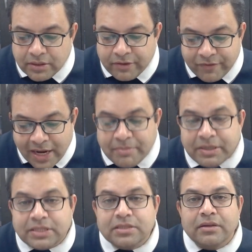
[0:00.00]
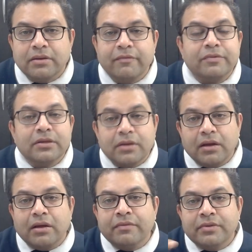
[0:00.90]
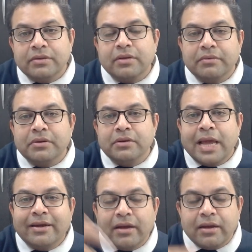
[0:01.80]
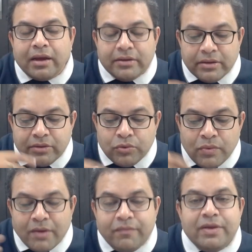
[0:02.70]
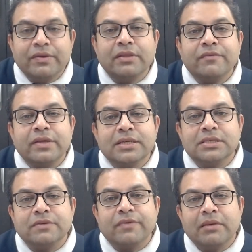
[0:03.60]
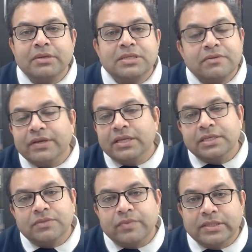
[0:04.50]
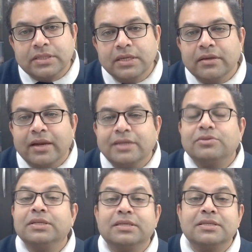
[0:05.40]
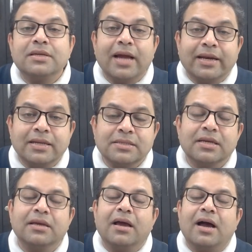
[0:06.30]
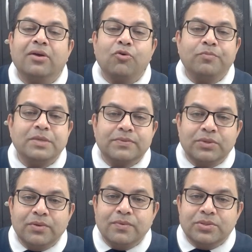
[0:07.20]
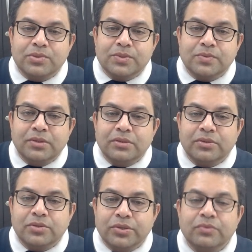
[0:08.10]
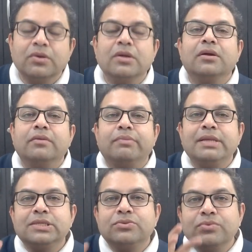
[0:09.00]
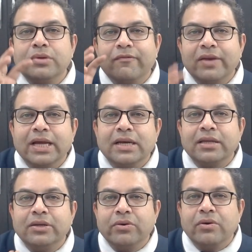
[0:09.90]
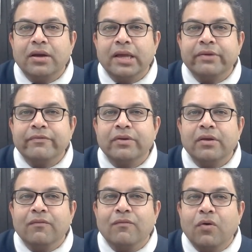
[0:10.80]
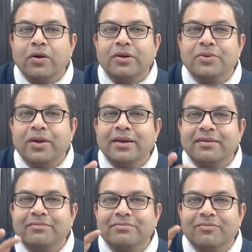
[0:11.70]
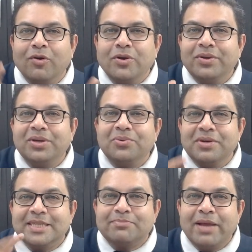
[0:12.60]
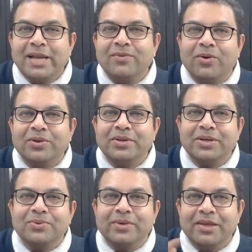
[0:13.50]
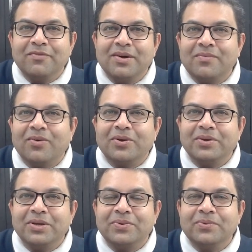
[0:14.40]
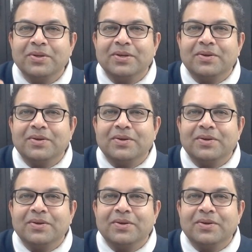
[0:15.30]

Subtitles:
defilements, do away with the various defilements in various ways, right? So this is the guidance. I hope this video was useful to you. Please do reflect in your life what you need to dispel, what you need to give up, what you need to